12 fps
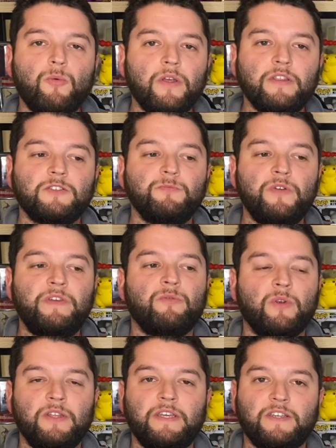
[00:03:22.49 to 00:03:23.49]
where this movie
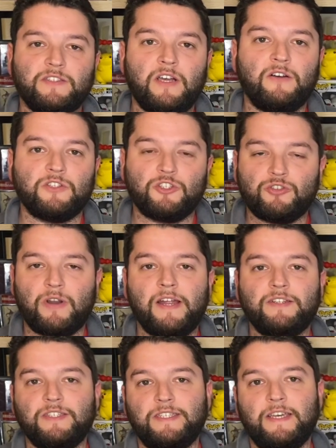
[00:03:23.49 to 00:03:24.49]
really excels is trying
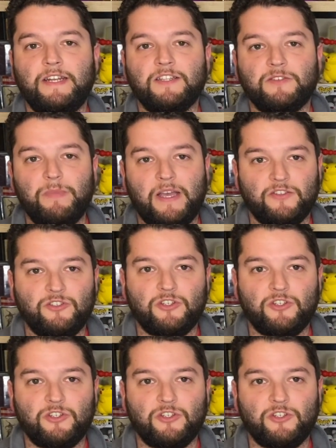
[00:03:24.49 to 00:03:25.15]
to get its message